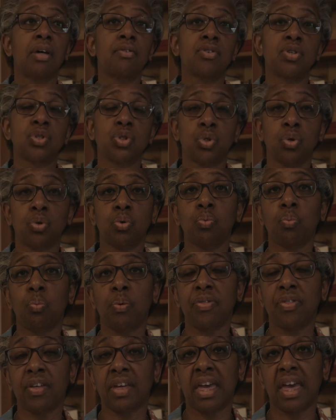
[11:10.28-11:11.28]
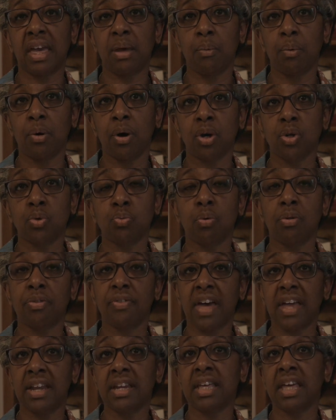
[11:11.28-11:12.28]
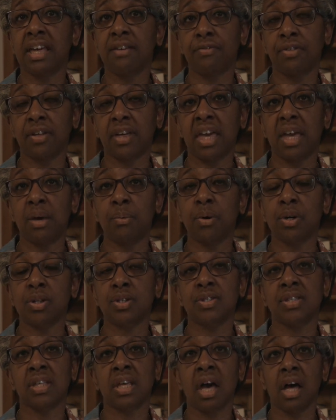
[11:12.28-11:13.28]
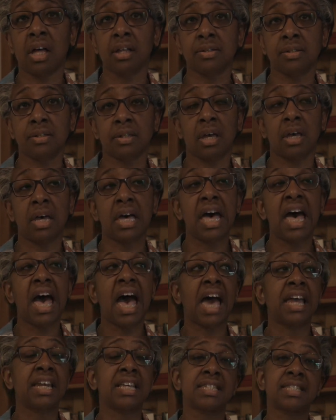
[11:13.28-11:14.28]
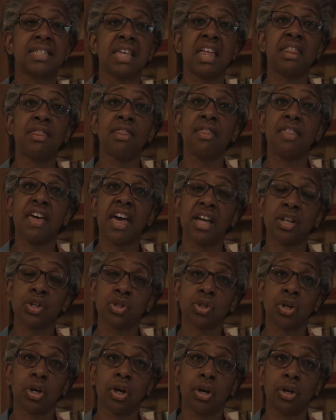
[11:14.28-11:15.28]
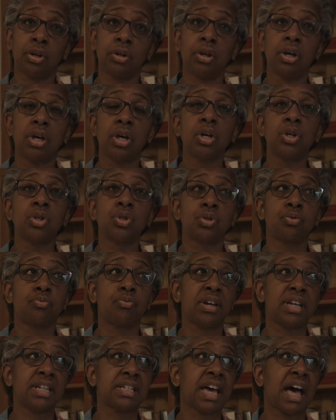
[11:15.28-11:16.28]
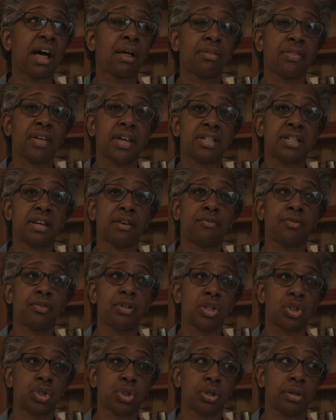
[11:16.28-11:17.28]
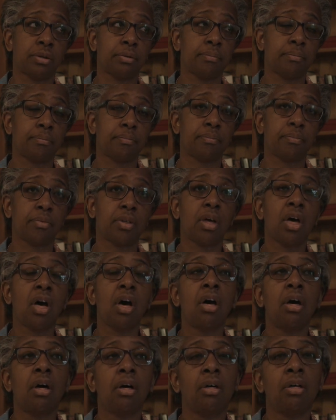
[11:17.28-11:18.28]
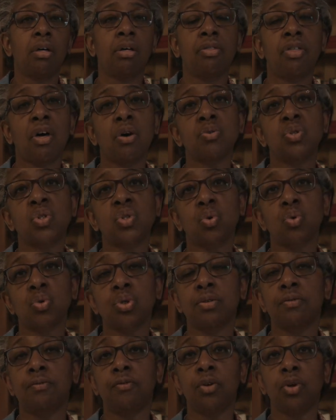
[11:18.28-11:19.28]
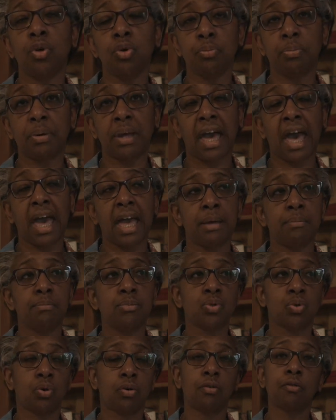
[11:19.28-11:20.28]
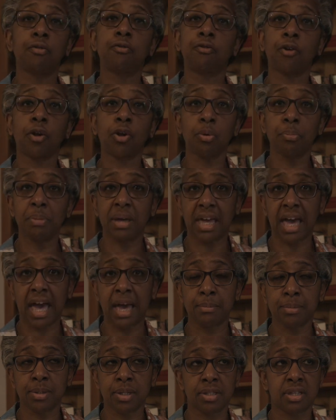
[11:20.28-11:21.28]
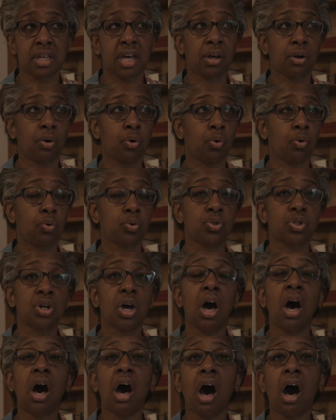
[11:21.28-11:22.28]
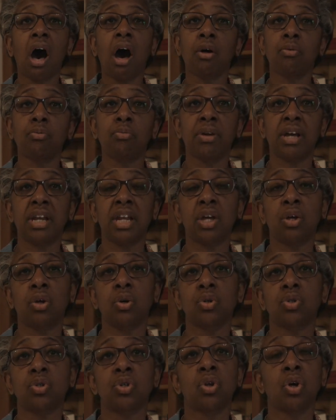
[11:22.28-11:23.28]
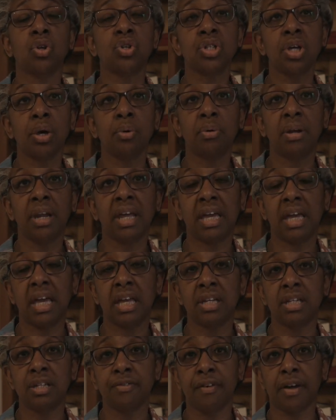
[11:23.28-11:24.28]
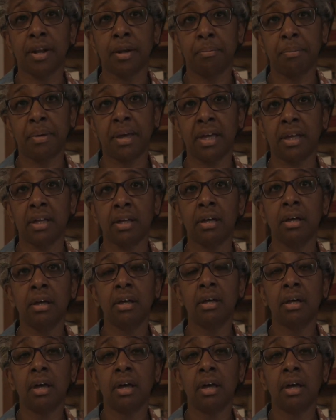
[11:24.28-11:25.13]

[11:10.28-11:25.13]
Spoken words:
The student with the key word will then give the key word as the answer, and it's then their turn to read out their definition. Those sort of loop games, or follow me games as they're called, are really good not only in developing